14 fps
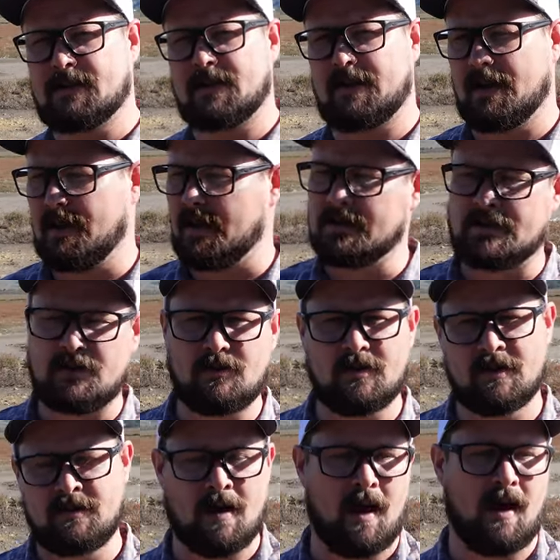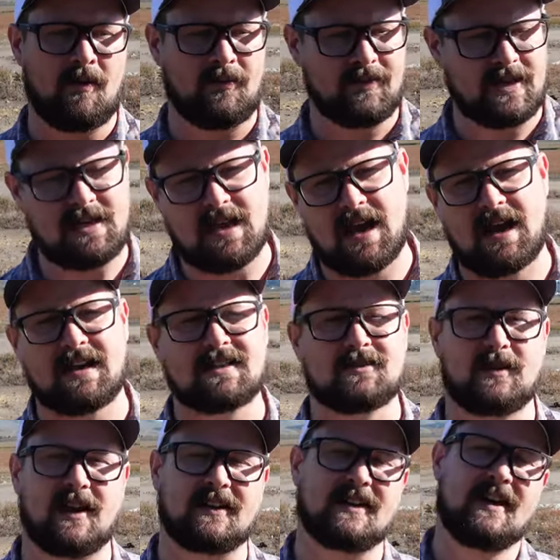to get into the novelty
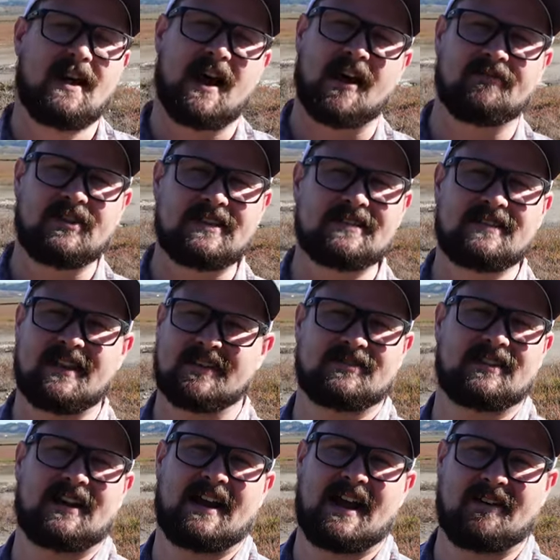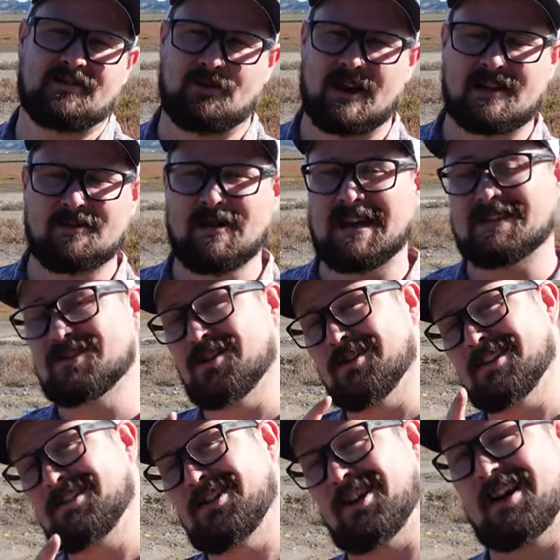aspect of these gifts that I have to recommend. So
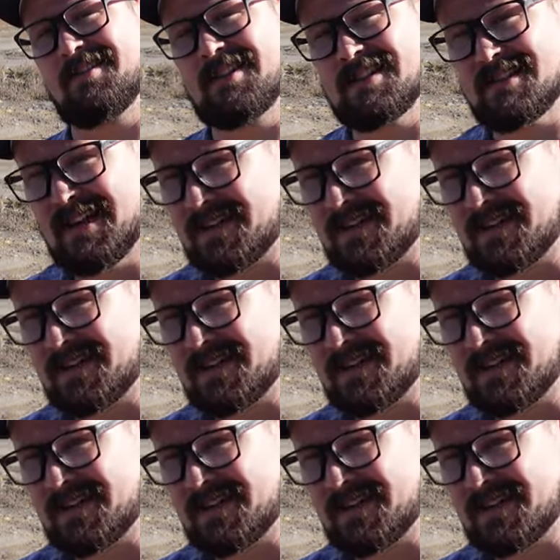let's check out this